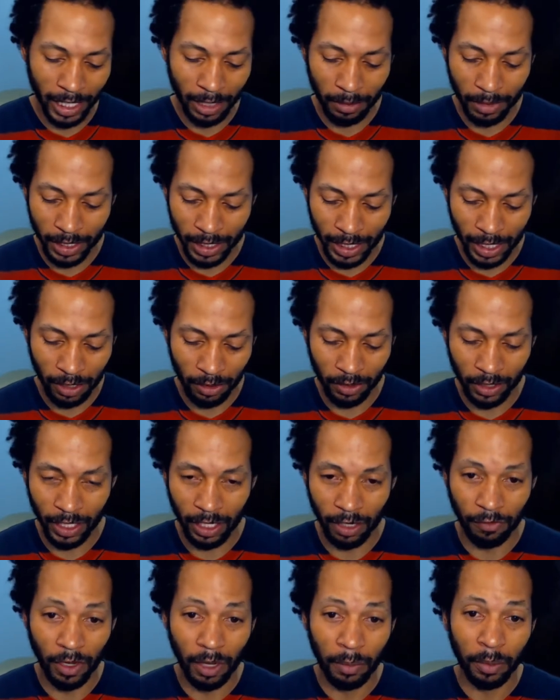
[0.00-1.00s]
out. Now if
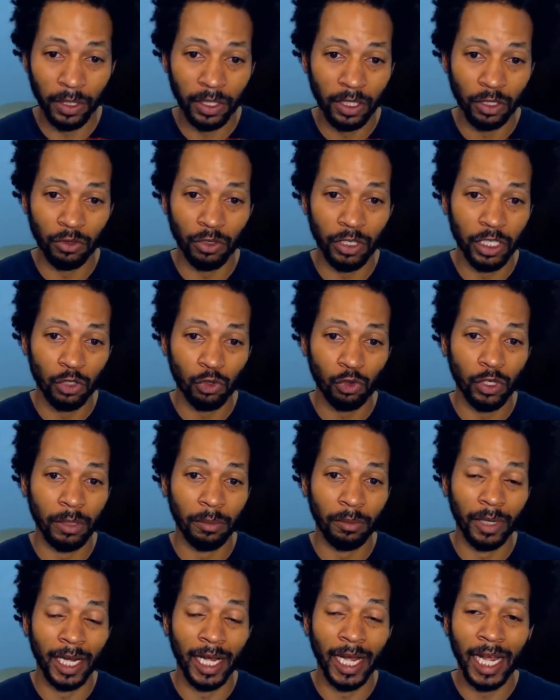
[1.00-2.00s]
I put the green screen
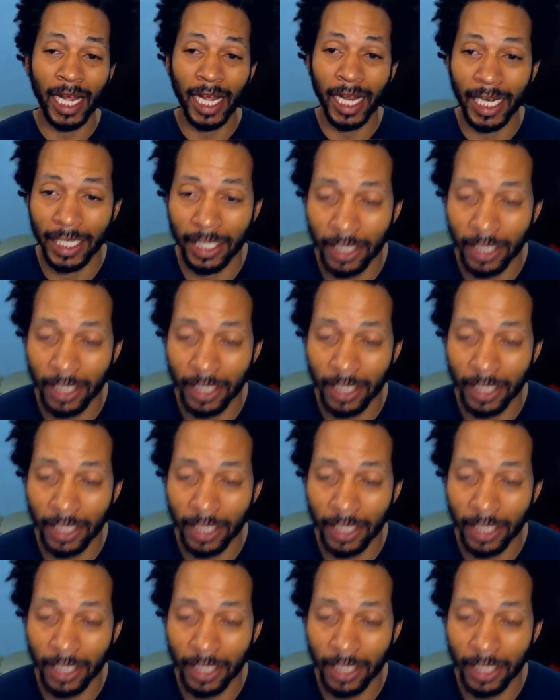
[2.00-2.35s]
behind,